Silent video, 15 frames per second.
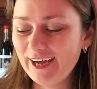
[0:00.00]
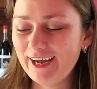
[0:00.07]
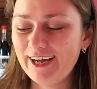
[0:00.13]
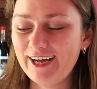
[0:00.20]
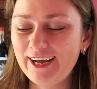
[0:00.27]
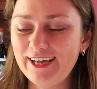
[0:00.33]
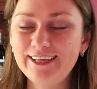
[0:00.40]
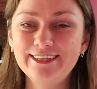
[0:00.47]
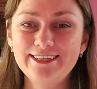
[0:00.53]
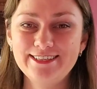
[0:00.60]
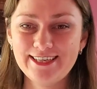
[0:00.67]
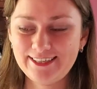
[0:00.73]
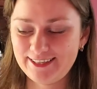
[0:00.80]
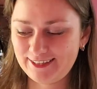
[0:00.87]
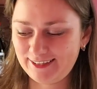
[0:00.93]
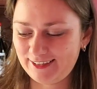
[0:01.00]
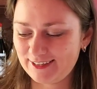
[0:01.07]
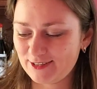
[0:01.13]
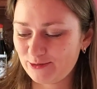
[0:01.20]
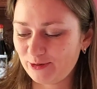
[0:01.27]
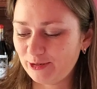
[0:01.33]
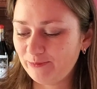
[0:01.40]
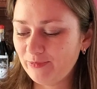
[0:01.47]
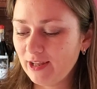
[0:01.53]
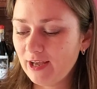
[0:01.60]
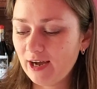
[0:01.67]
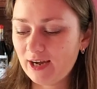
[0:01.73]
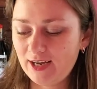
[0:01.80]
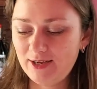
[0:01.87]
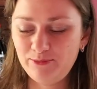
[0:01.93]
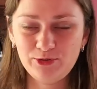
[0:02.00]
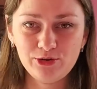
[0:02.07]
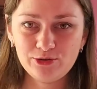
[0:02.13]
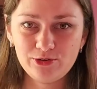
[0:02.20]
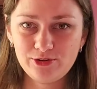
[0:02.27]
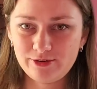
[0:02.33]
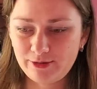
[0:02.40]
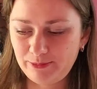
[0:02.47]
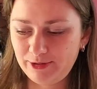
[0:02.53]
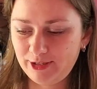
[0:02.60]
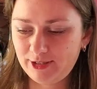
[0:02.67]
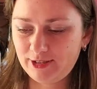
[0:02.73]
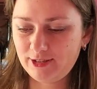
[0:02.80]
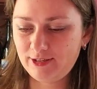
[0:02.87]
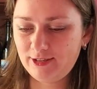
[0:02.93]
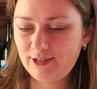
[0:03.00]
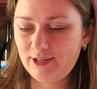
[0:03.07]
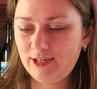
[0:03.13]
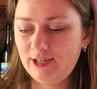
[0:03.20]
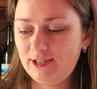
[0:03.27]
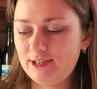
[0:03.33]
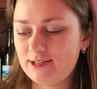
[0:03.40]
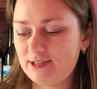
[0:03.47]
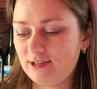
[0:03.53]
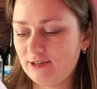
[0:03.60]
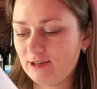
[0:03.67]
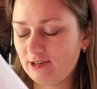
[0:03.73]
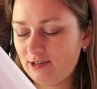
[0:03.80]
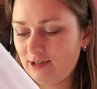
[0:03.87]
And I started the next one. I'm not going to repeat anything